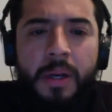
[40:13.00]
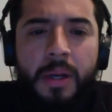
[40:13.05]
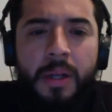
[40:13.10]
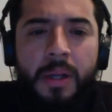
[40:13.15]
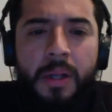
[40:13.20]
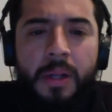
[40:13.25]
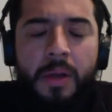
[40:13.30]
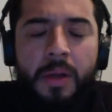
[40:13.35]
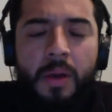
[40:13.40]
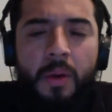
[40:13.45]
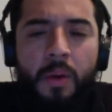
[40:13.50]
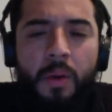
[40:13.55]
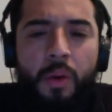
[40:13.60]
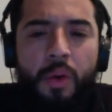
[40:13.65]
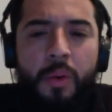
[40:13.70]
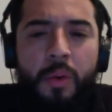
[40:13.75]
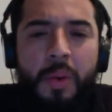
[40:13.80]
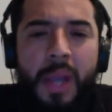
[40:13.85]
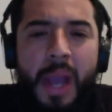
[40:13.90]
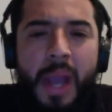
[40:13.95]
who
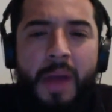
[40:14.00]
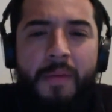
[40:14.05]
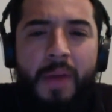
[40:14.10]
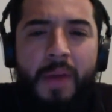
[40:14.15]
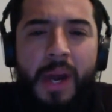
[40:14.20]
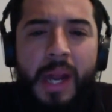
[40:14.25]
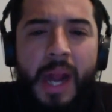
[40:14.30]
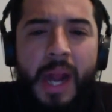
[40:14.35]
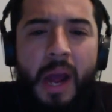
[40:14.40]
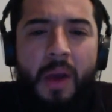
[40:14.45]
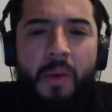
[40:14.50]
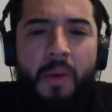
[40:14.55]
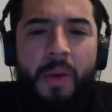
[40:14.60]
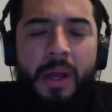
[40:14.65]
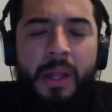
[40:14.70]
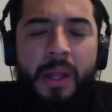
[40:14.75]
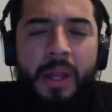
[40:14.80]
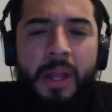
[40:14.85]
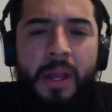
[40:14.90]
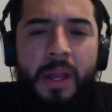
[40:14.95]
do we have right now,
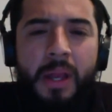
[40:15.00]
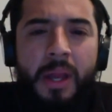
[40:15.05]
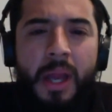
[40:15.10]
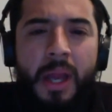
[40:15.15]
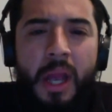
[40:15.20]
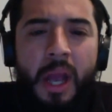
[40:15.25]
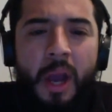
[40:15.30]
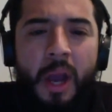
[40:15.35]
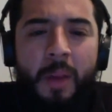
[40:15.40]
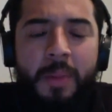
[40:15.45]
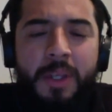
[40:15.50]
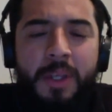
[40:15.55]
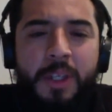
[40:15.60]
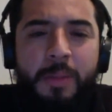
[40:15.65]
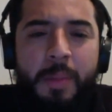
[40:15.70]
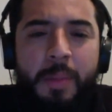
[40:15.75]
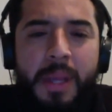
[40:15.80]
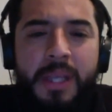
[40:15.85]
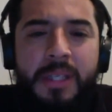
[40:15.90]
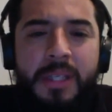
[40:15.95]
and then how
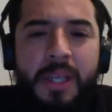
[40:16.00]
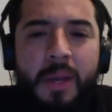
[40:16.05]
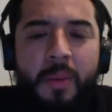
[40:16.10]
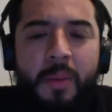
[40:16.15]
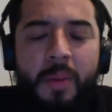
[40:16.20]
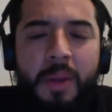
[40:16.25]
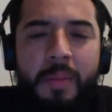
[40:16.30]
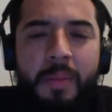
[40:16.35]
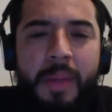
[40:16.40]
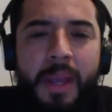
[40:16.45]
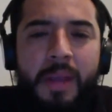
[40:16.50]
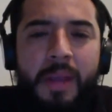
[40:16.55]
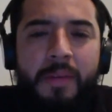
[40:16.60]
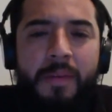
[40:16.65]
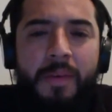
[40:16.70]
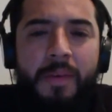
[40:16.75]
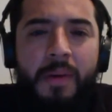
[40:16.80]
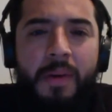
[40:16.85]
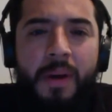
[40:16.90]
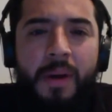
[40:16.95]
much space can we make
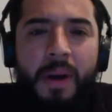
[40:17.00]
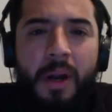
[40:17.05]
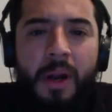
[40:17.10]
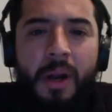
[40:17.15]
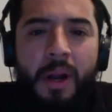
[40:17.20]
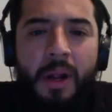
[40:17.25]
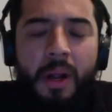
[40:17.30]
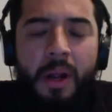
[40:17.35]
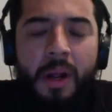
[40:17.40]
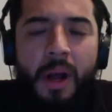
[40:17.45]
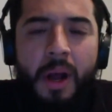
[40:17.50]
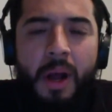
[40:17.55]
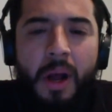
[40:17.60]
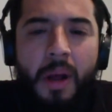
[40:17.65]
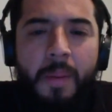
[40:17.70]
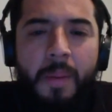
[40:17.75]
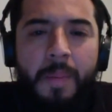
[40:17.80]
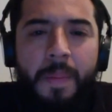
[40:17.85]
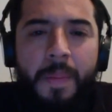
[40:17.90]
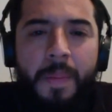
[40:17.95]

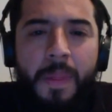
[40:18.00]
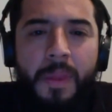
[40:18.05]
um,